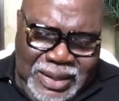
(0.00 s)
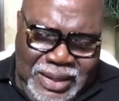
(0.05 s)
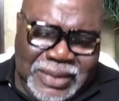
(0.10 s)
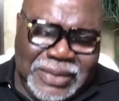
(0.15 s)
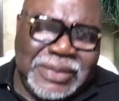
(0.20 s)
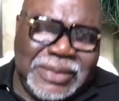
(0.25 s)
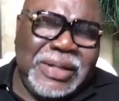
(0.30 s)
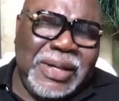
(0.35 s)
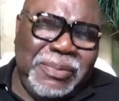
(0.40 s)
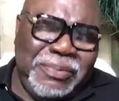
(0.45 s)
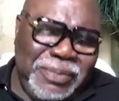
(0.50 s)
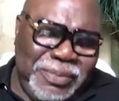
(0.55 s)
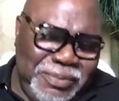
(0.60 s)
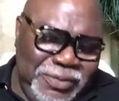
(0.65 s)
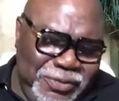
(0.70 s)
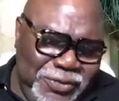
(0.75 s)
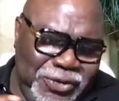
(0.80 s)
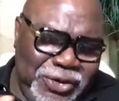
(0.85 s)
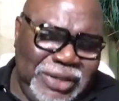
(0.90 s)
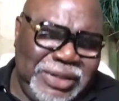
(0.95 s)
some
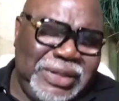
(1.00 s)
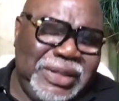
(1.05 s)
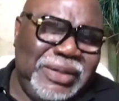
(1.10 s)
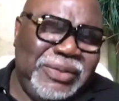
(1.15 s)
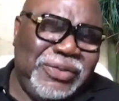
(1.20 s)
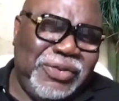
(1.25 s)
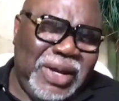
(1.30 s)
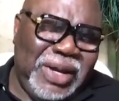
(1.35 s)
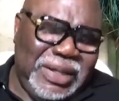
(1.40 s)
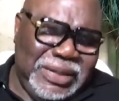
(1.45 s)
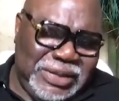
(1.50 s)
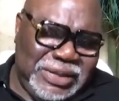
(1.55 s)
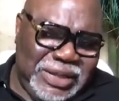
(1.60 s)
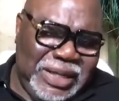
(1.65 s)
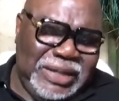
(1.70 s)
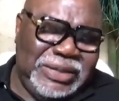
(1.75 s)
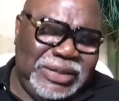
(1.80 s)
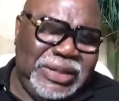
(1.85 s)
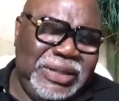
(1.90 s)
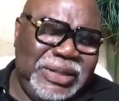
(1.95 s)
recent
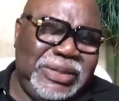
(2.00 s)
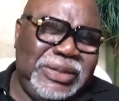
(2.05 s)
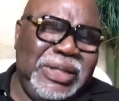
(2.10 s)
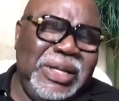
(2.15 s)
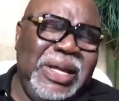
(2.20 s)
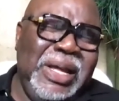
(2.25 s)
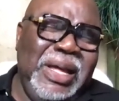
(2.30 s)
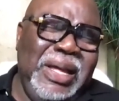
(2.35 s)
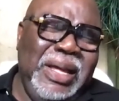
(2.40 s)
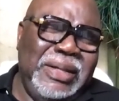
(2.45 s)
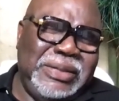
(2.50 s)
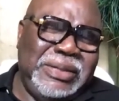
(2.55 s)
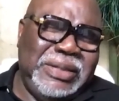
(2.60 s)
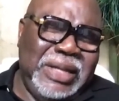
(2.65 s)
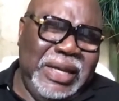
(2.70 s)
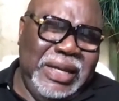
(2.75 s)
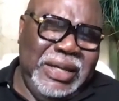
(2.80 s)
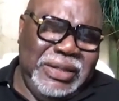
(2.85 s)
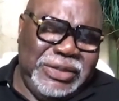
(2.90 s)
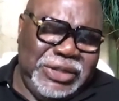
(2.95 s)
translations say
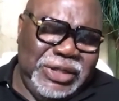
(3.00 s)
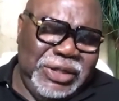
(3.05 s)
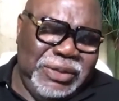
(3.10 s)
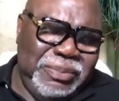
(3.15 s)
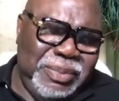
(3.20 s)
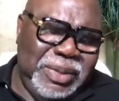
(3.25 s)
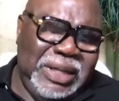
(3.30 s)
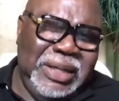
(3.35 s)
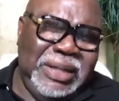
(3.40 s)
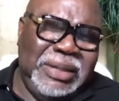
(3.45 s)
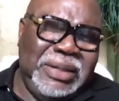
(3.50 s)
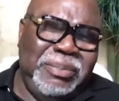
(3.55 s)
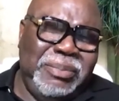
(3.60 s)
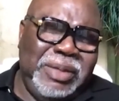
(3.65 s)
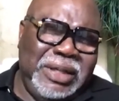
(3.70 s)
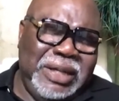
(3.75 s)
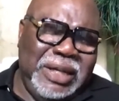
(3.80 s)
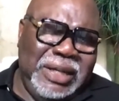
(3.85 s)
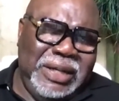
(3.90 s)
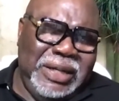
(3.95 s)
it shouldn't be in the
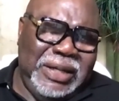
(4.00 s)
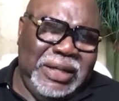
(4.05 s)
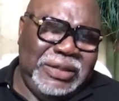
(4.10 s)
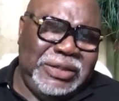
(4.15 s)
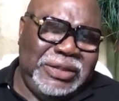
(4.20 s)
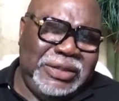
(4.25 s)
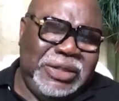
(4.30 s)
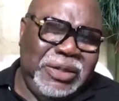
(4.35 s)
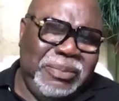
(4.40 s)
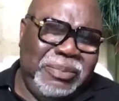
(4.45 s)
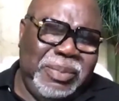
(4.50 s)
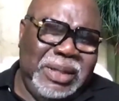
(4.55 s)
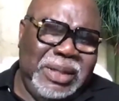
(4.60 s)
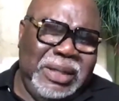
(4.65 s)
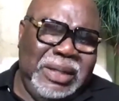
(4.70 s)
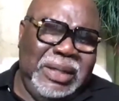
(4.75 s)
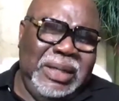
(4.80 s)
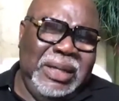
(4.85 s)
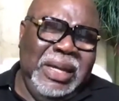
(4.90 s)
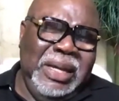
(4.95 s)
beginning, it should
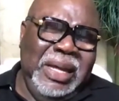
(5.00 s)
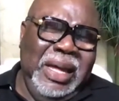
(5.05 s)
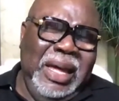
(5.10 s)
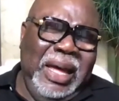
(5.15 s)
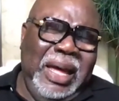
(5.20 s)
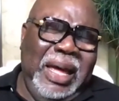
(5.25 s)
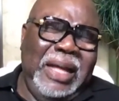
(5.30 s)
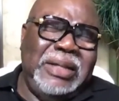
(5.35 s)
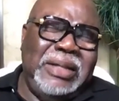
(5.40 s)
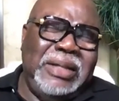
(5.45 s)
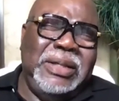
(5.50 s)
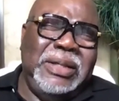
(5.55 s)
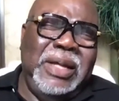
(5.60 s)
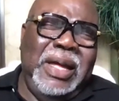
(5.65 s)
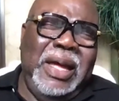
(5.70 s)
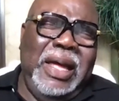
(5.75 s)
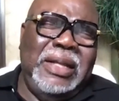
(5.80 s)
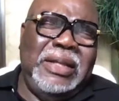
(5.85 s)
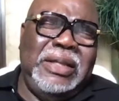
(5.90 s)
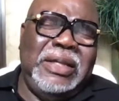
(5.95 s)
be at
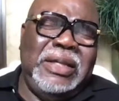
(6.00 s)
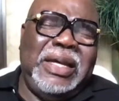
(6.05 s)
the